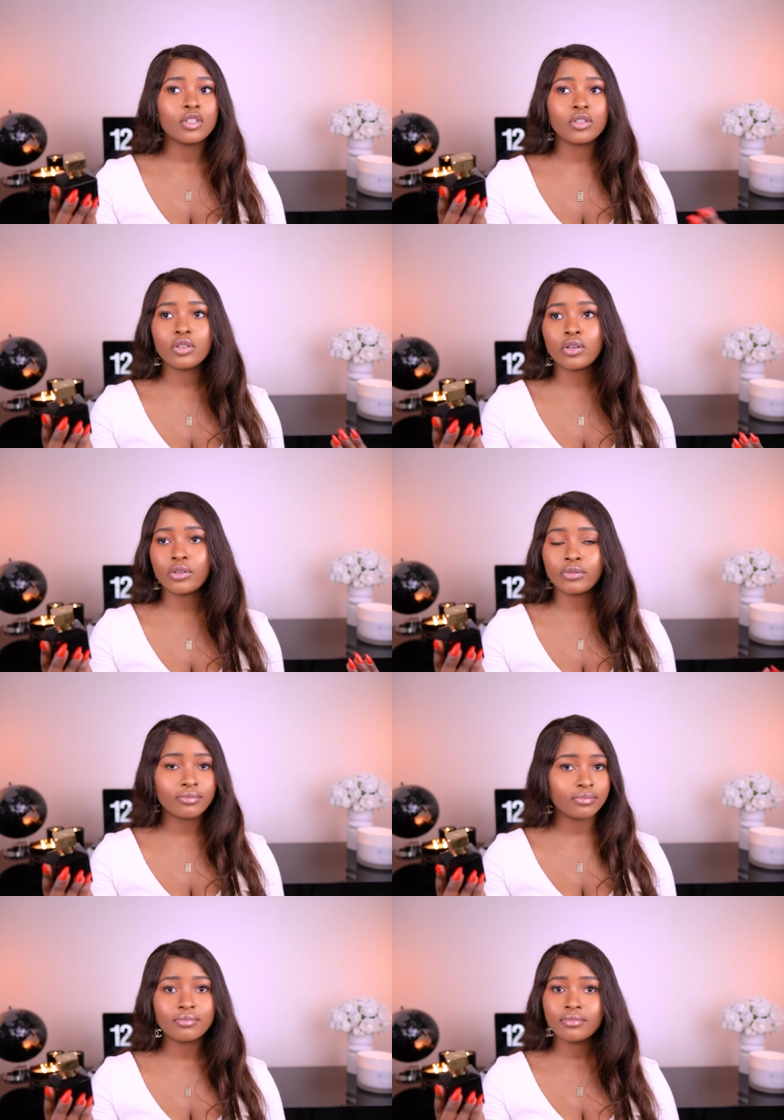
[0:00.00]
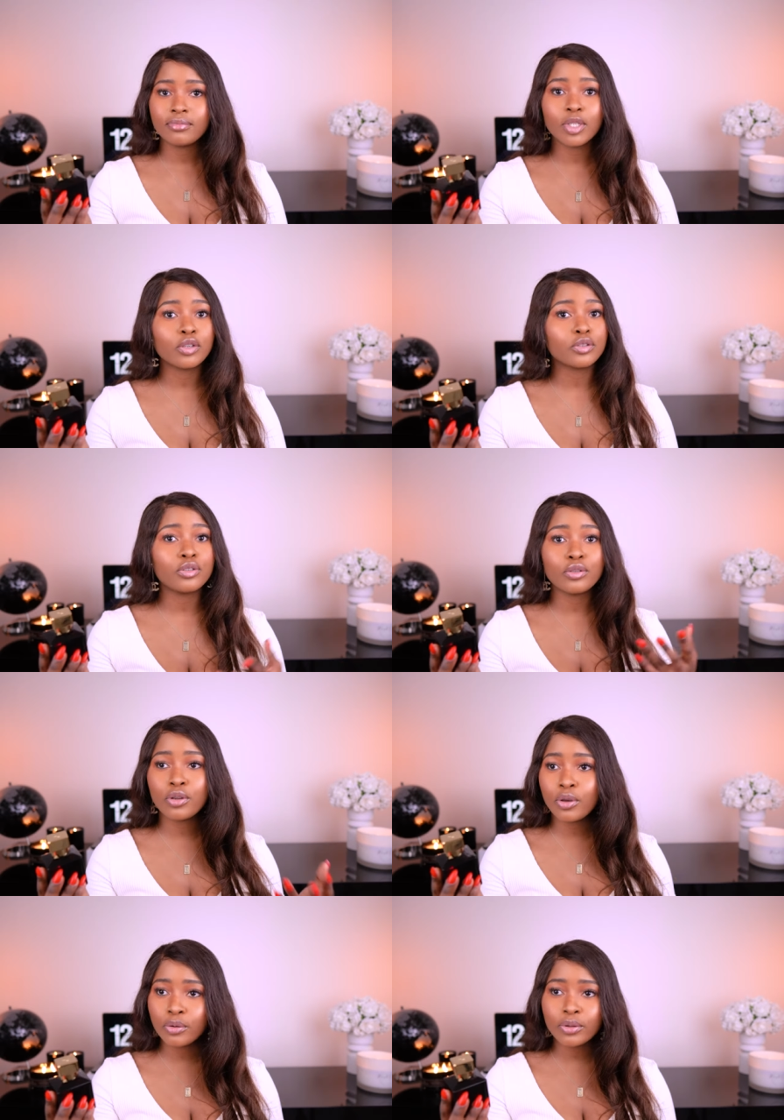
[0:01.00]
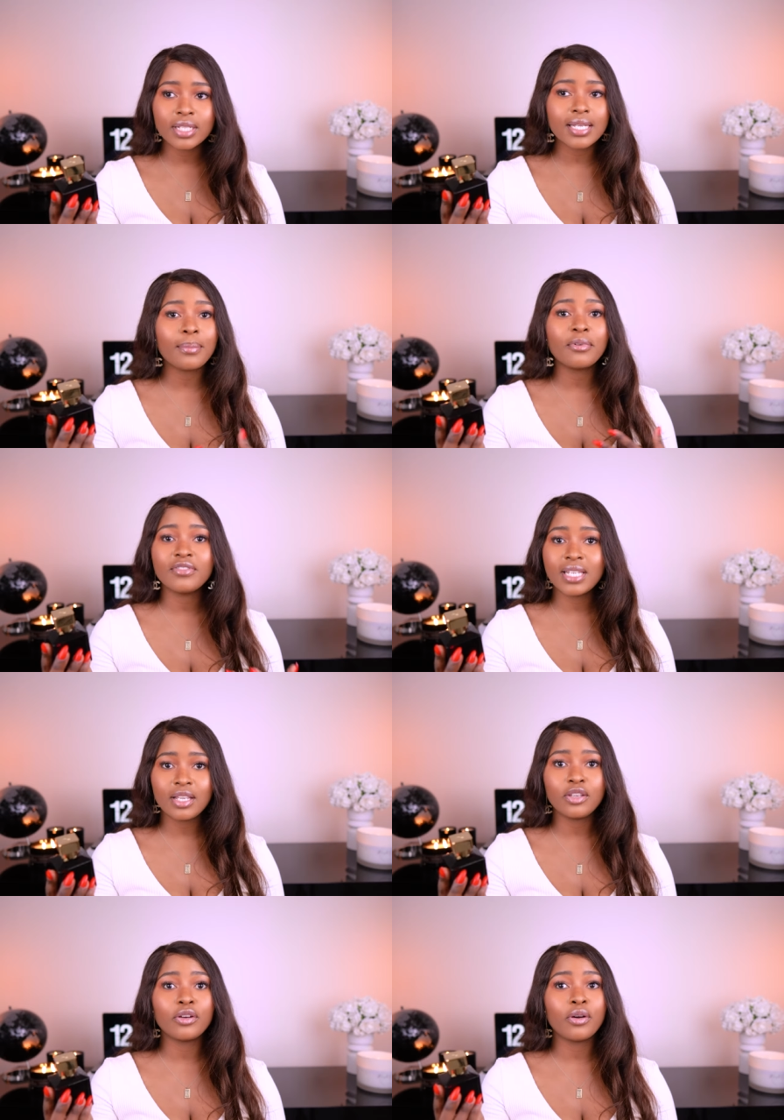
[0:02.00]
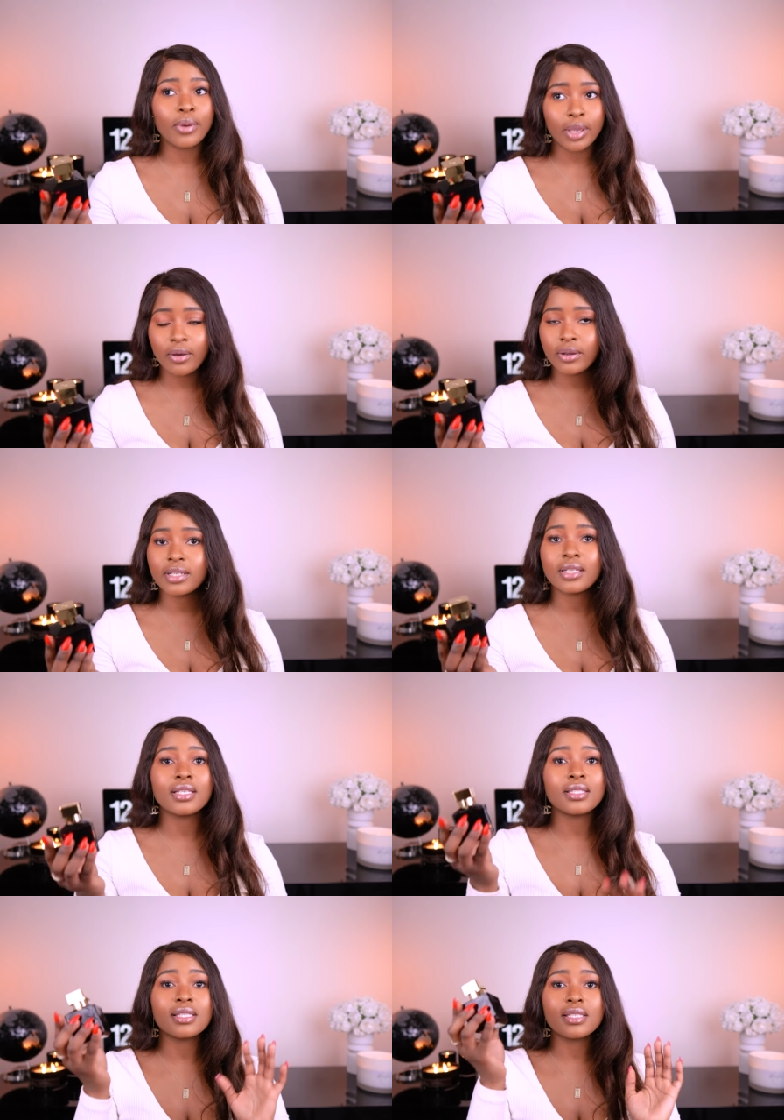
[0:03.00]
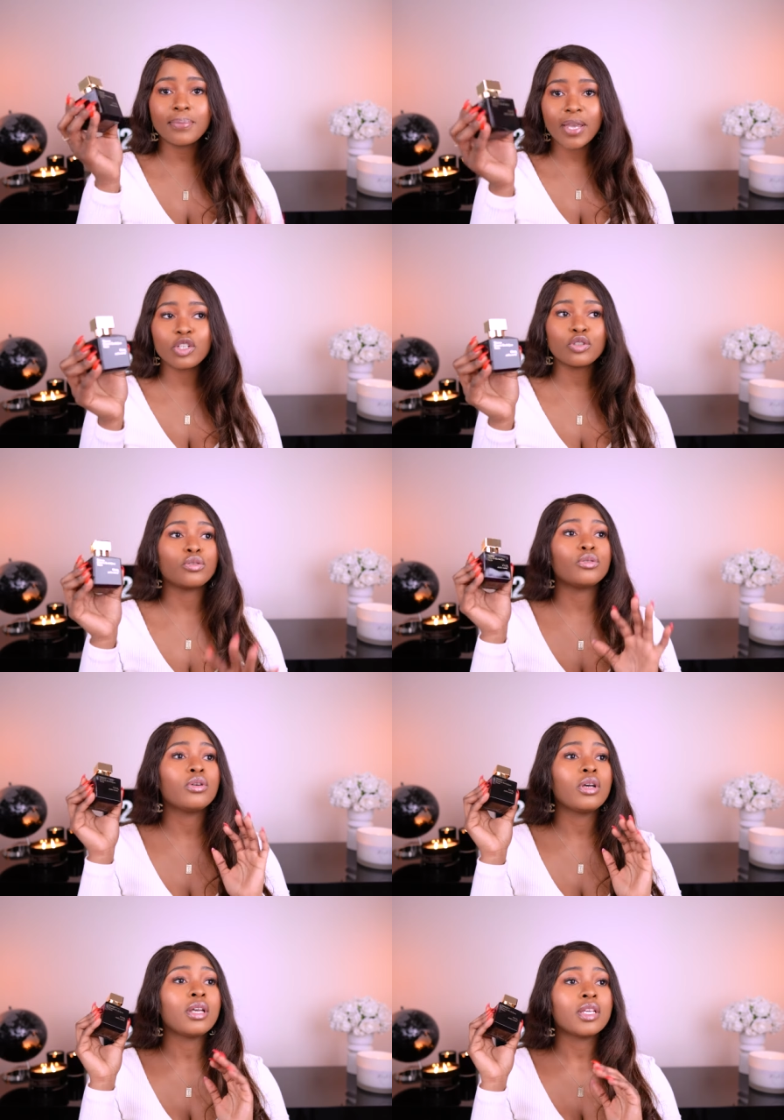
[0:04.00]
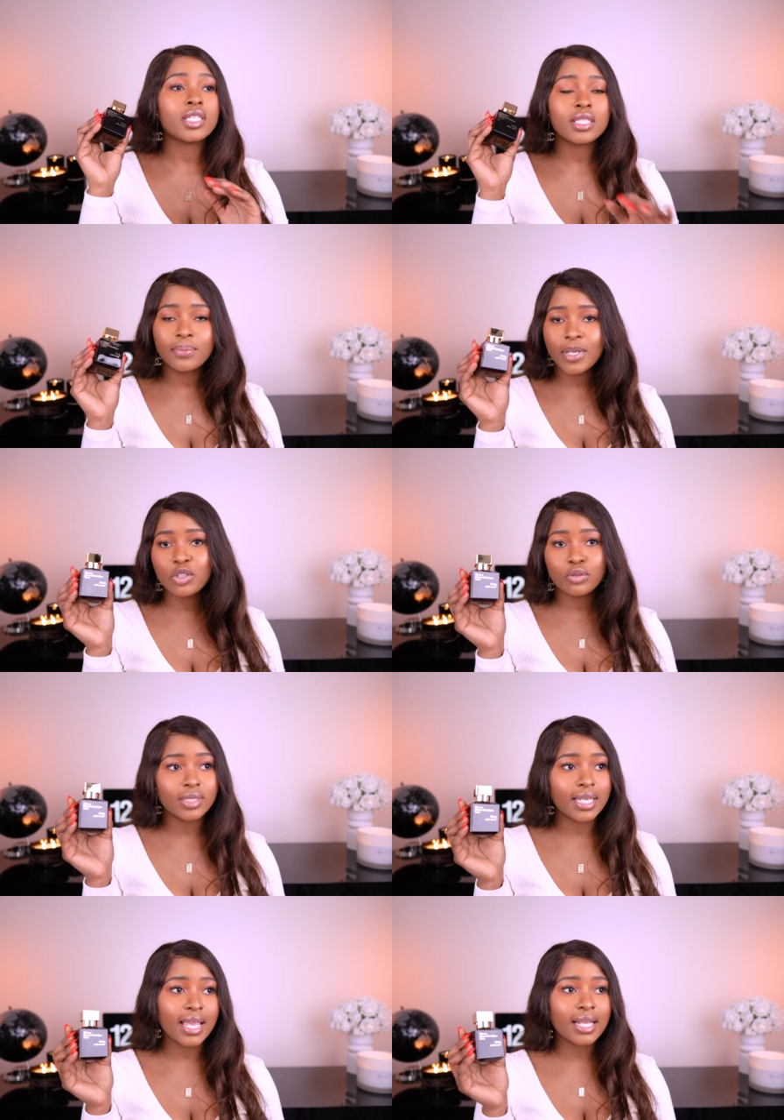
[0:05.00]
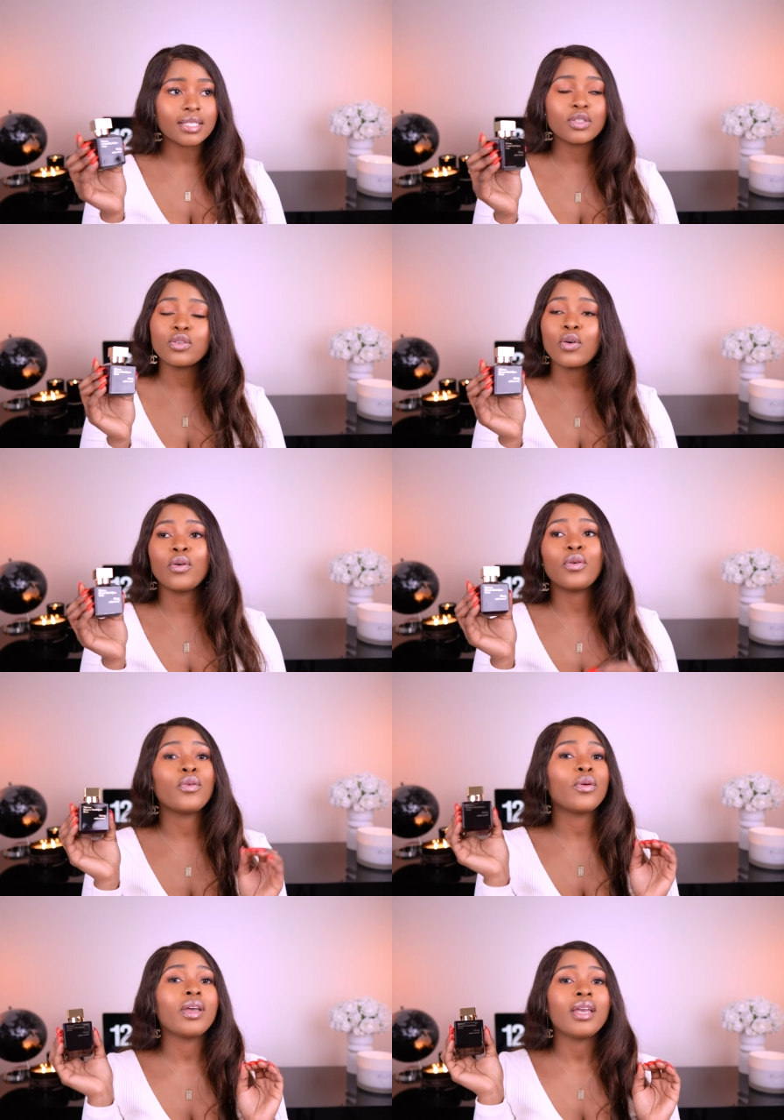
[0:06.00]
So, because you know the type of date you're going on. It's a special, special date. So